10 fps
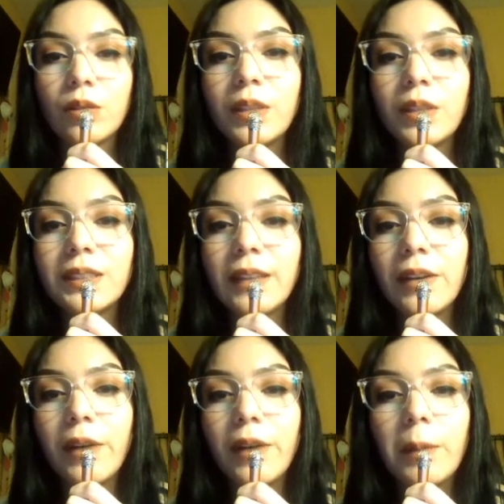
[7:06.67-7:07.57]
this
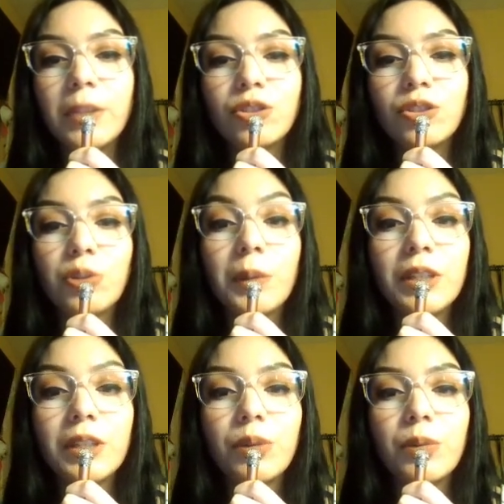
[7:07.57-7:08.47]
diagram is
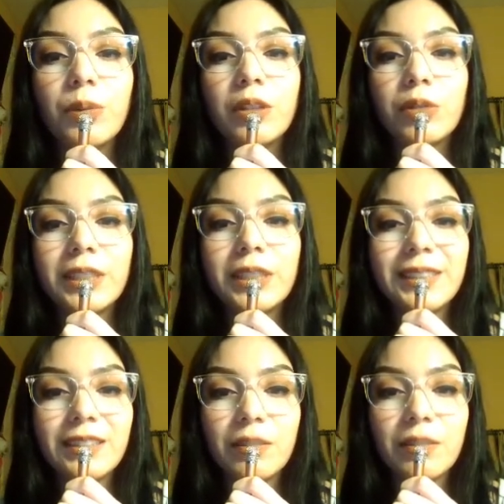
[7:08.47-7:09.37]
showing you the 3
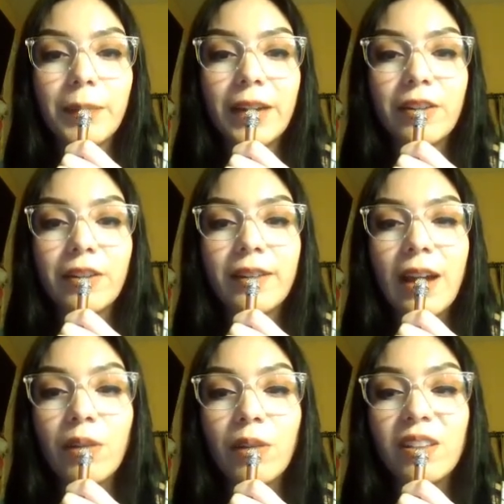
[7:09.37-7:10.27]
states of matter and
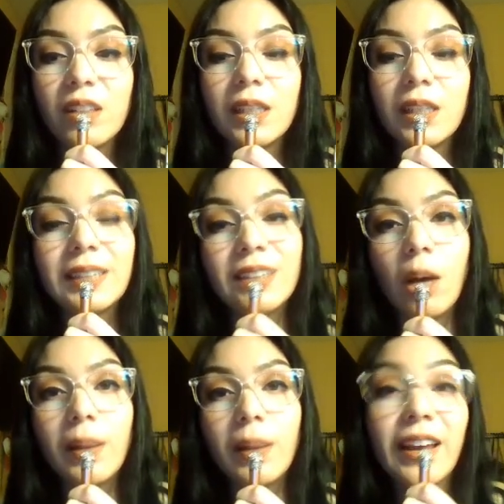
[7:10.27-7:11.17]
how they look
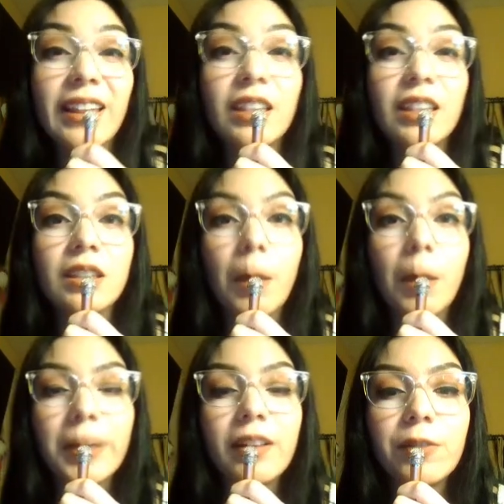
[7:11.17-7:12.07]
like at the
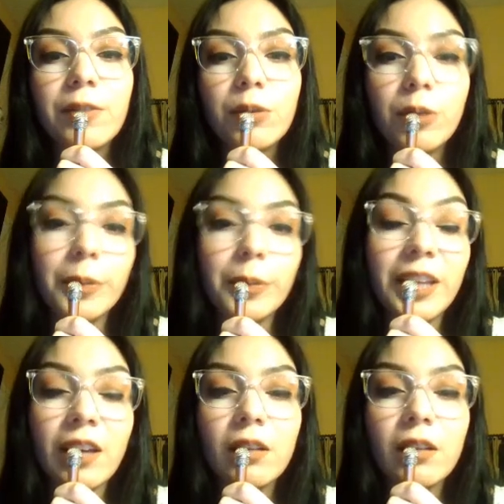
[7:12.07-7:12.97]
atomic level or
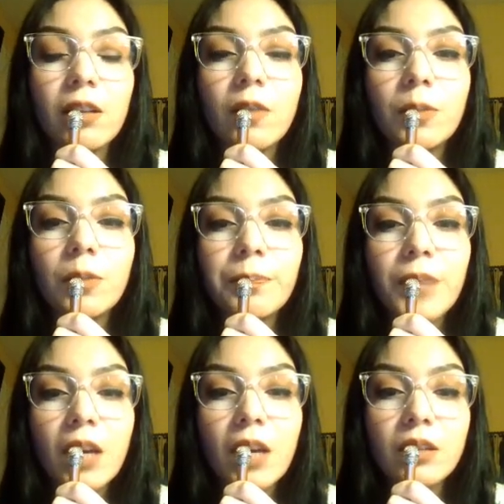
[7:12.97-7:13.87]
molecular level.
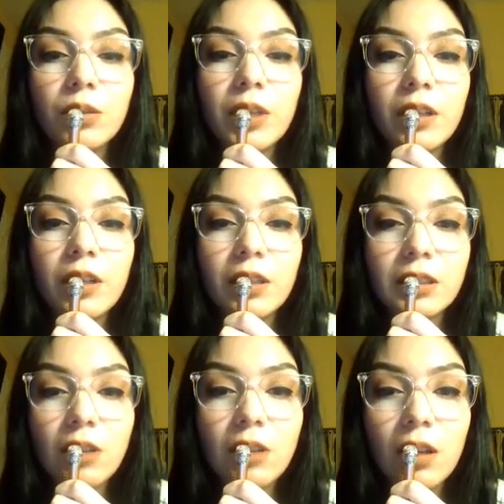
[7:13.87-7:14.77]
So here in
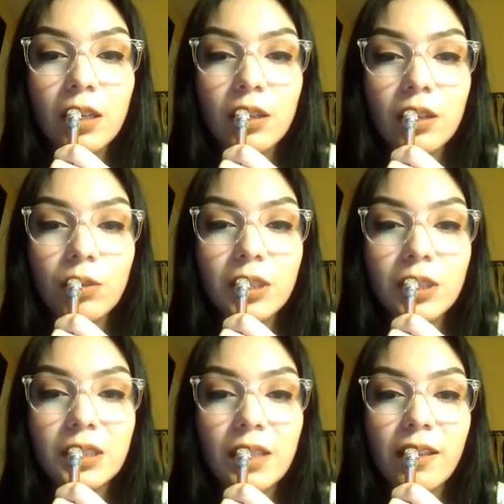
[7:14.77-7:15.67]
solid, you can
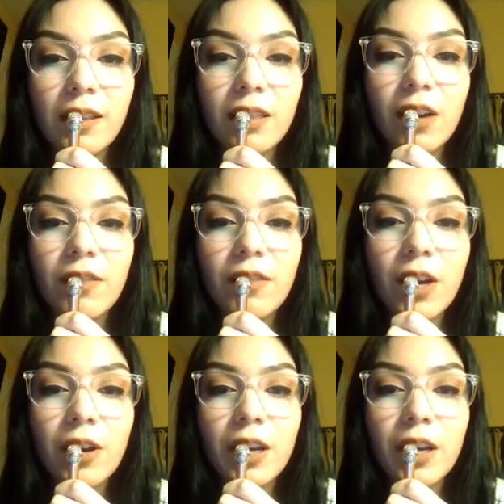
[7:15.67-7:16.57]
see that they're
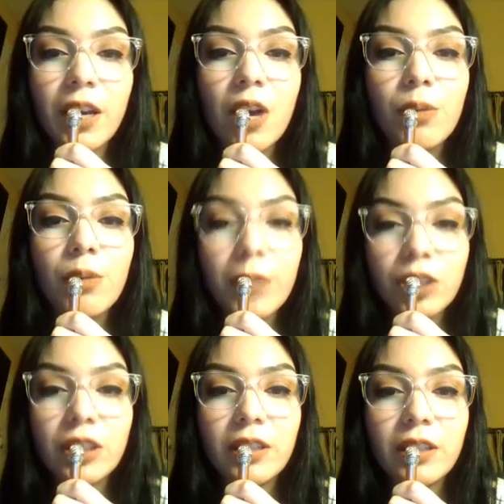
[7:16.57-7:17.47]
very
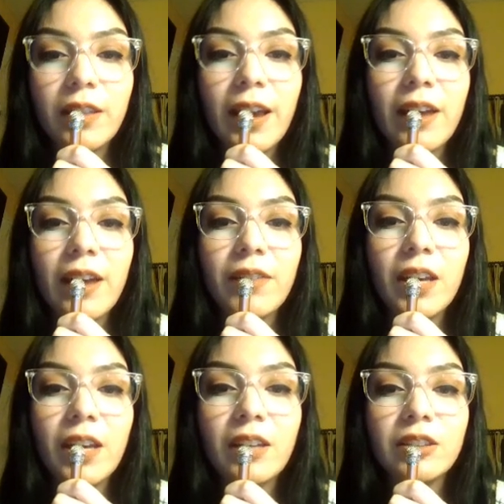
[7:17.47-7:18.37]
rigid. They have
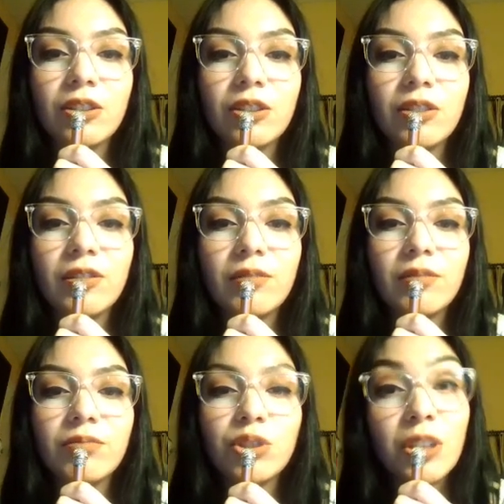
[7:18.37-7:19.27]
a certain
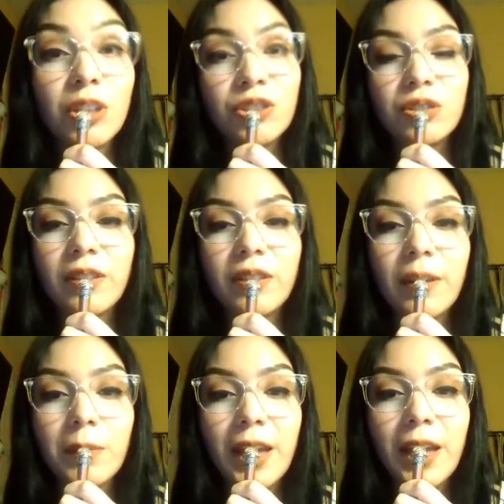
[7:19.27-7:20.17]
structure to
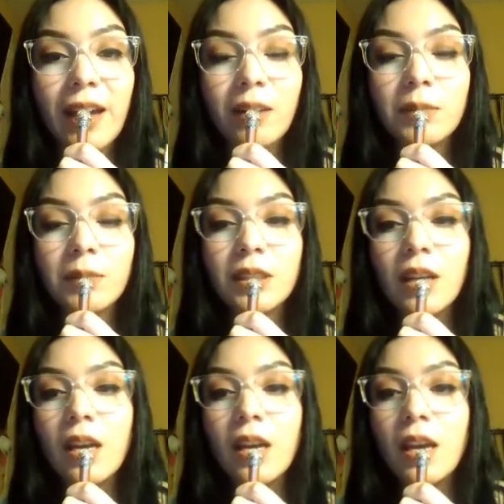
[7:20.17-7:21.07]
them, the atoms.
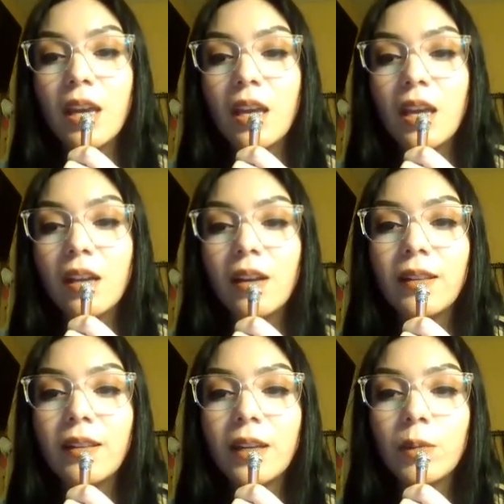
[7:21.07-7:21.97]
In
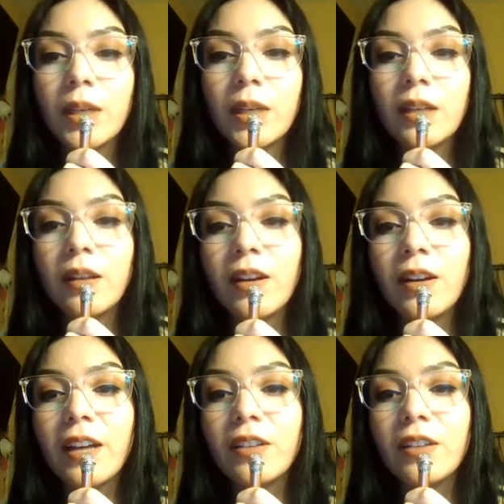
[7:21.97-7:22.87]
liquid, they're
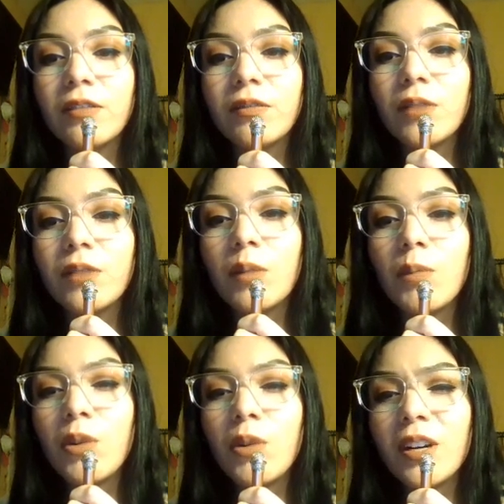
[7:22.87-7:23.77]
kind of
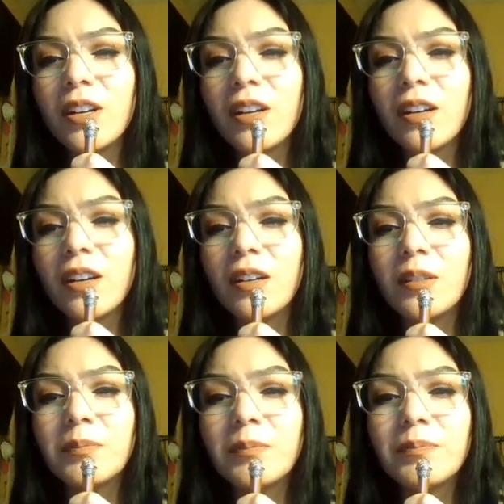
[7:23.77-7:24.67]
more
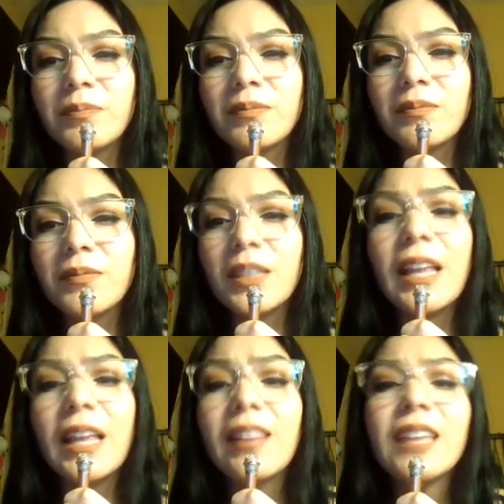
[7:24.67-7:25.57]

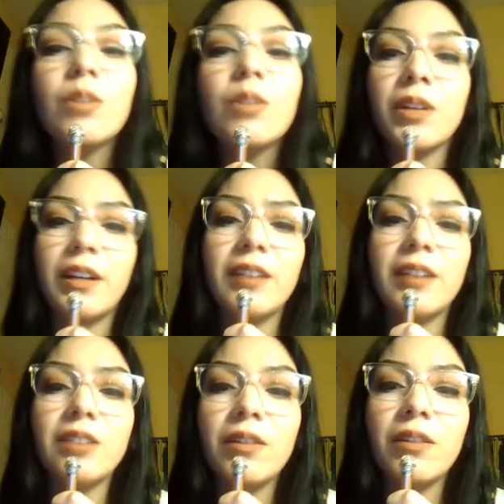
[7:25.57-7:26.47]
less organized,
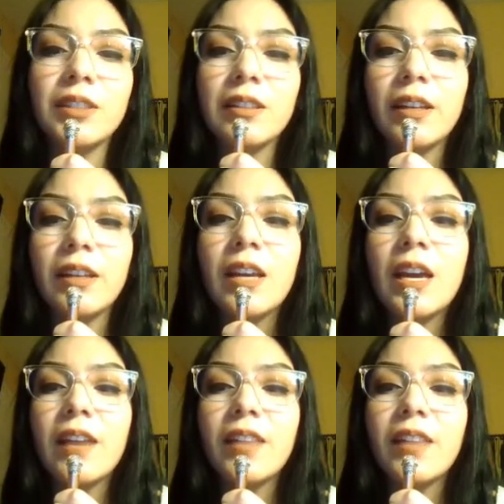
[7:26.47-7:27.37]
obviously.
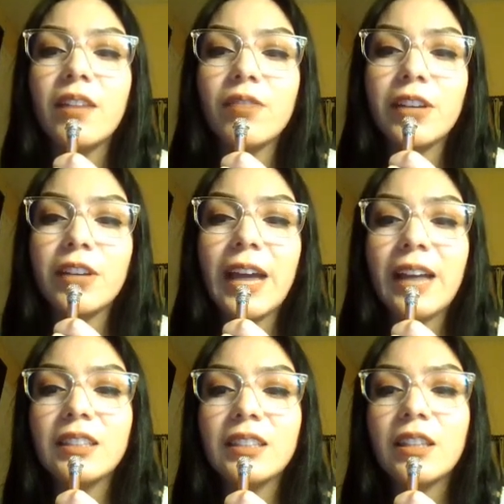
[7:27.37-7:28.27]
And then for
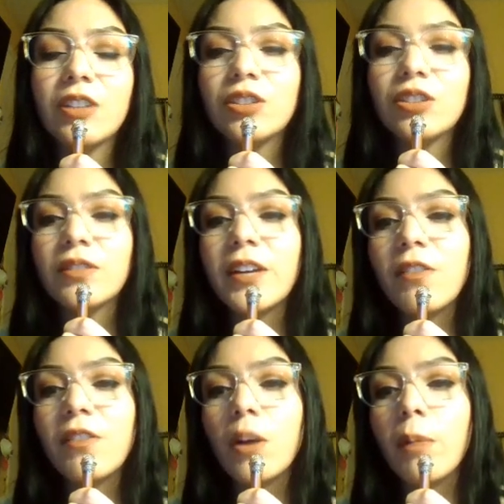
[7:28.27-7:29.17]
gas, they're just very
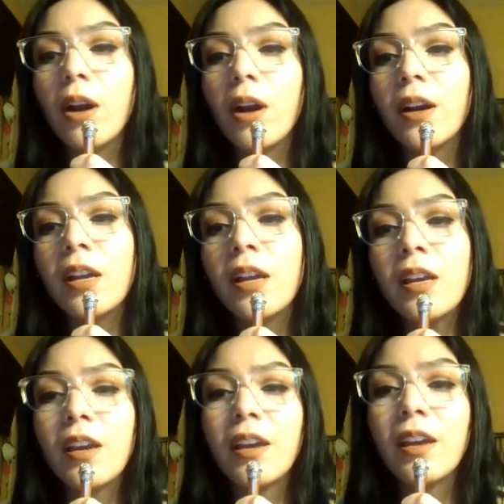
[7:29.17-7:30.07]
far apart
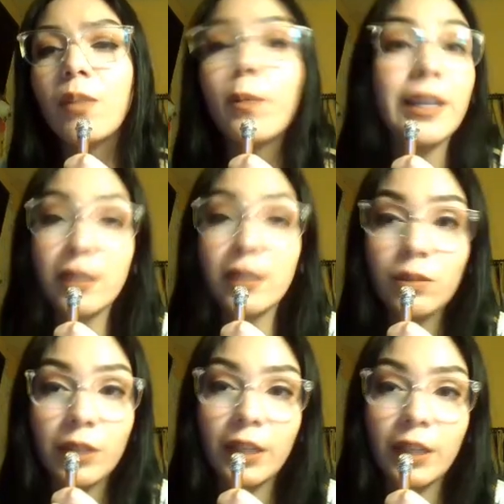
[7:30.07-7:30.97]
and way less
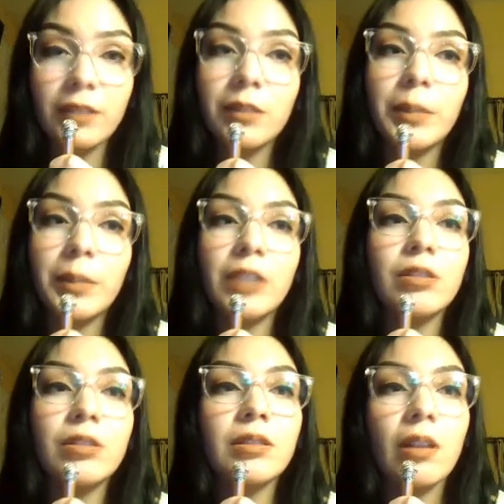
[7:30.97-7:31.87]
organized compared to
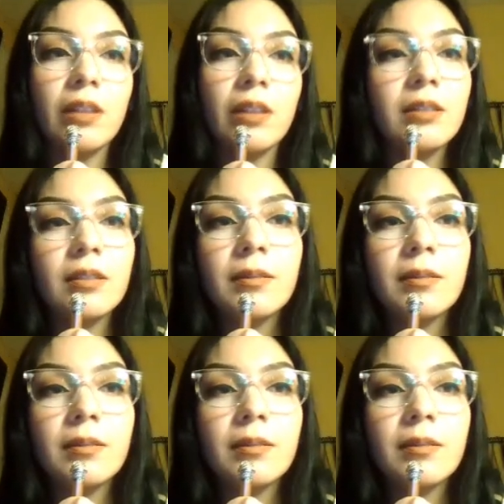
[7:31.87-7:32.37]
solids.